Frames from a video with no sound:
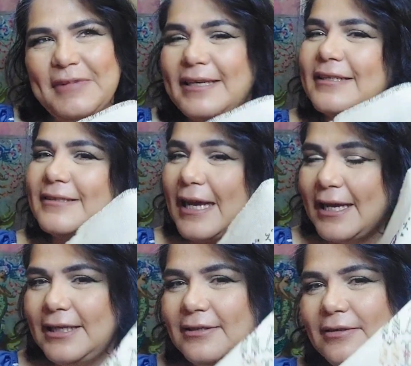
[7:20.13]

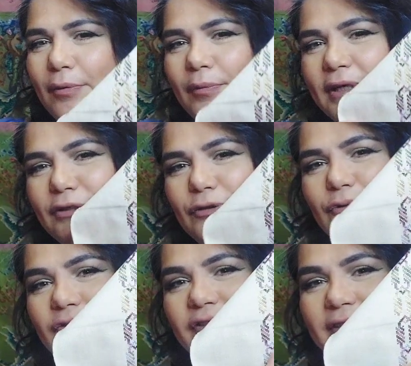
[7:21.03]
exciting when
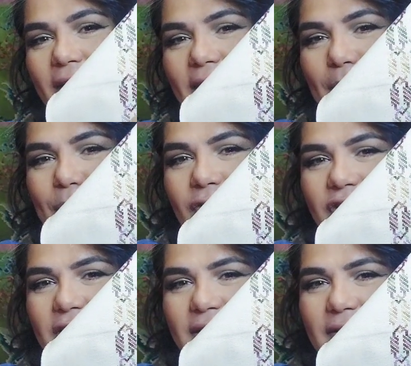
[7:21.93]
you start a
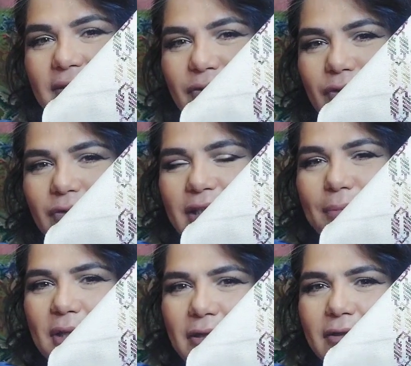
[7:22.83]
project, you know, in
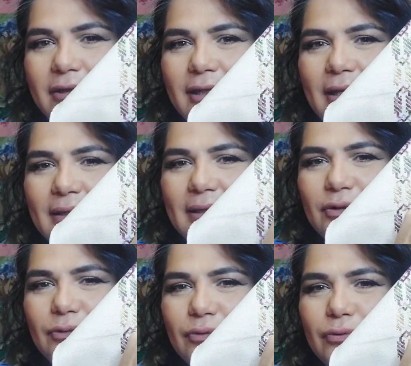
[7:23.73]
the middle, and then
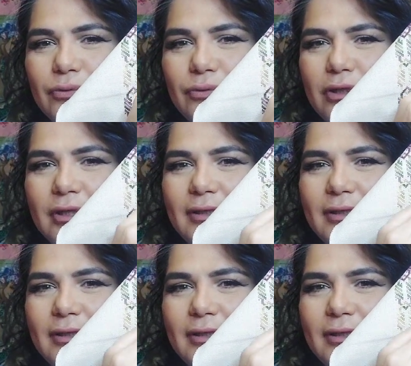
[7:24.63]
you do